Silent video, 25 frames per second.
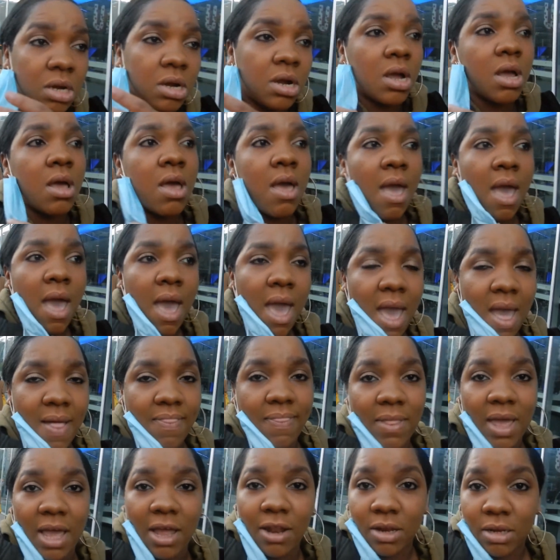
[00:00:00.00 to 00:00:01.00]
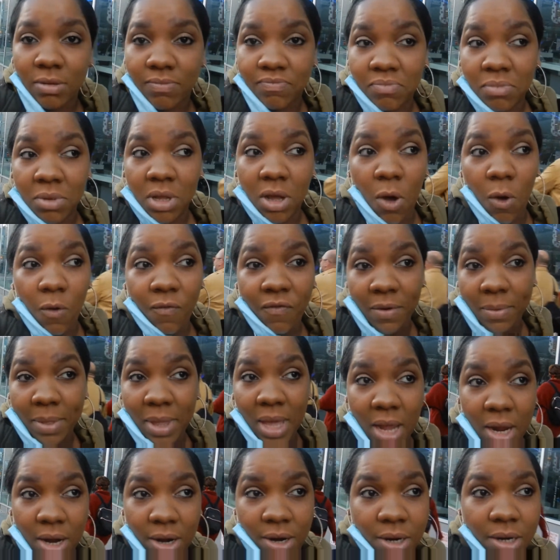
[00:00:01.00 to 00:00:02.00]
and then go
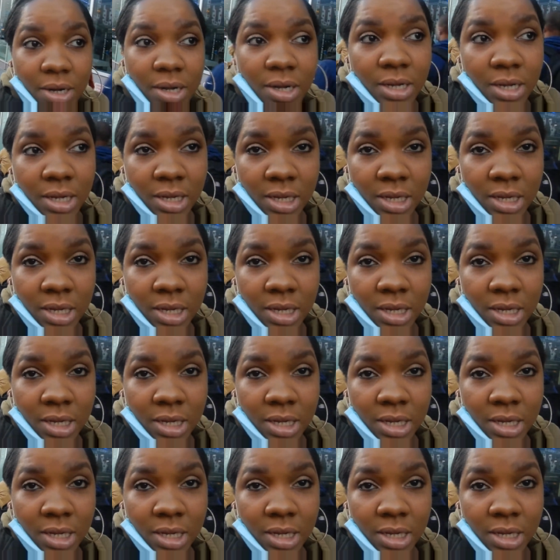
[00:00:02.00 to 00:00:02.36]
from there.